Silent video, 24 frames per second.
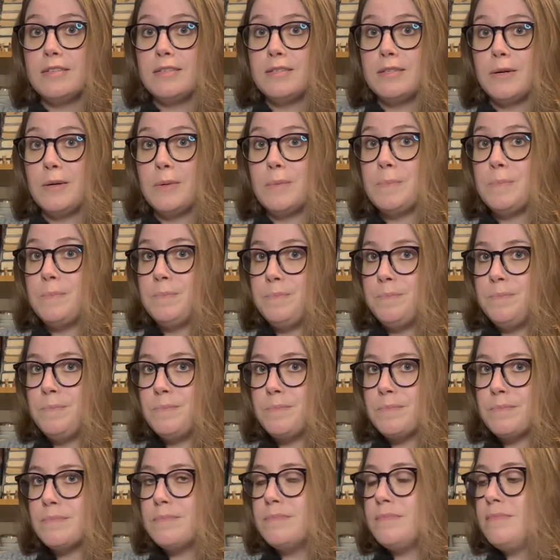So
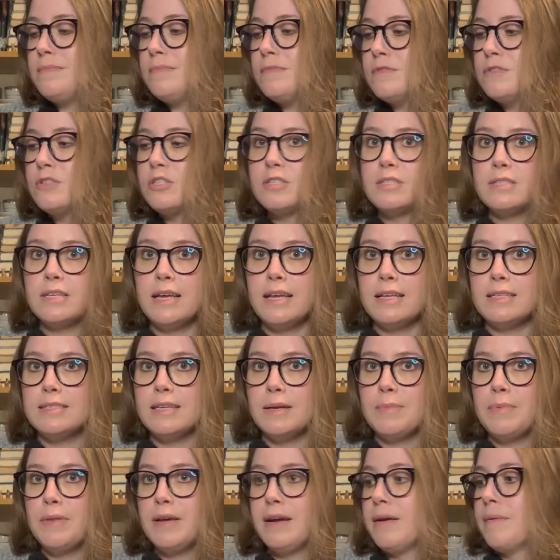just a heads
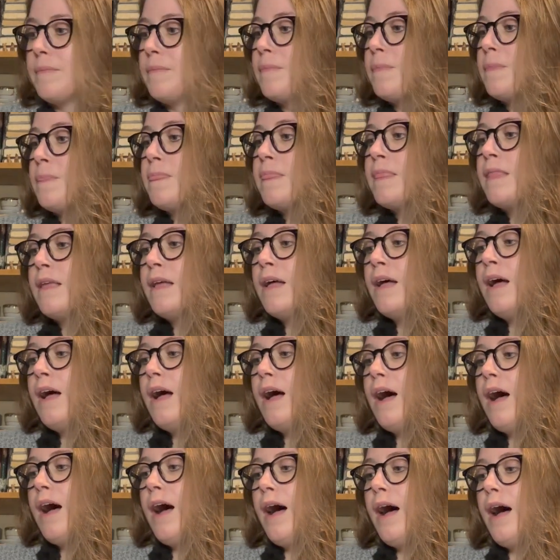up there.
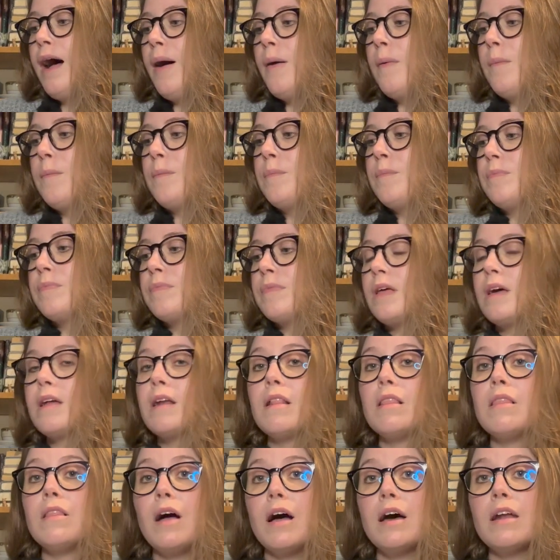And a
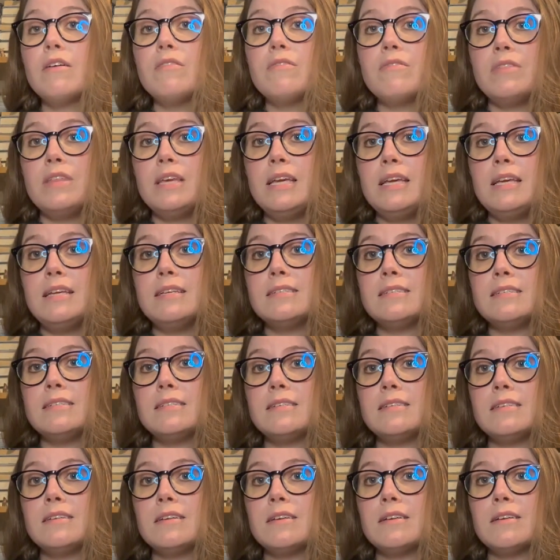lot of
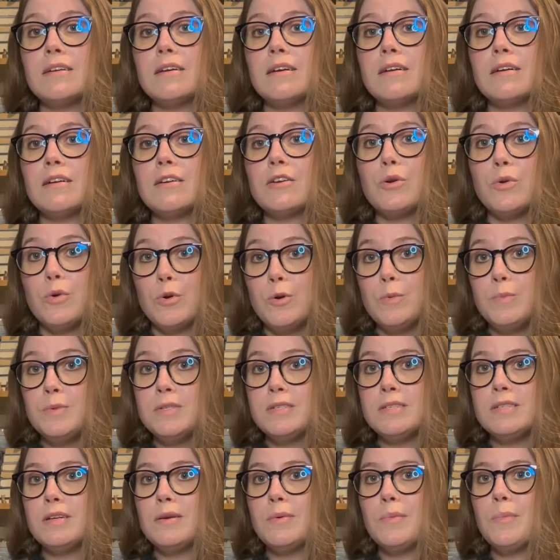these
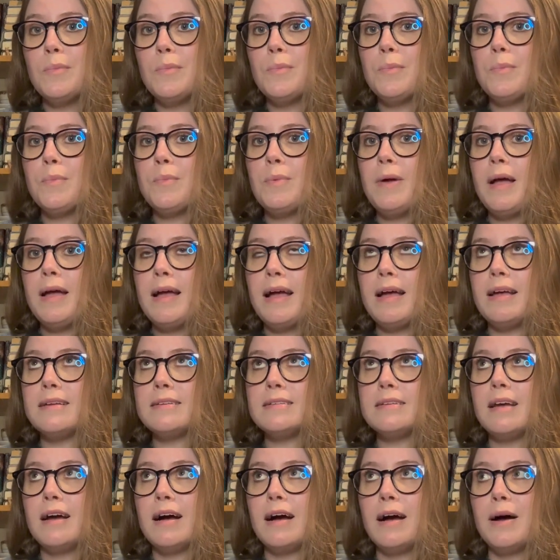groups
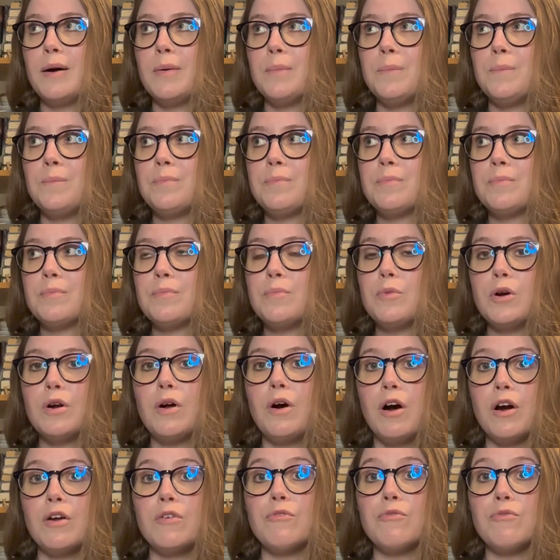put
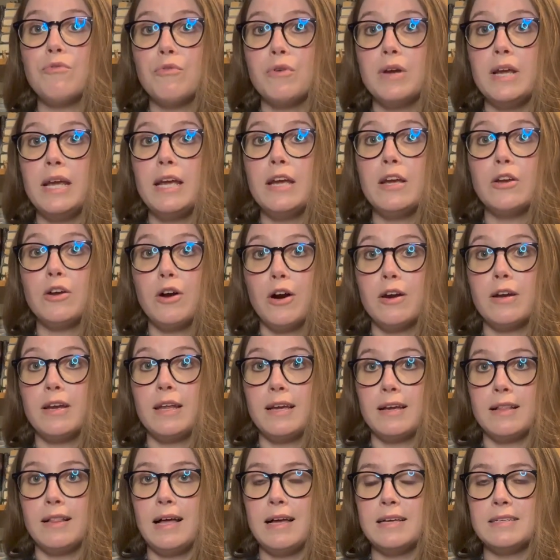on free
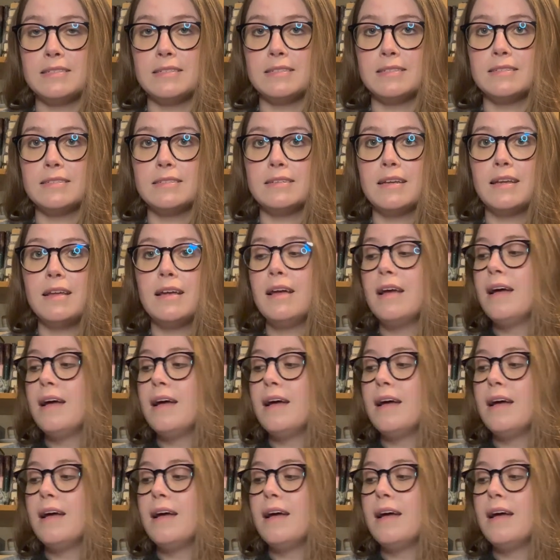gardening classes.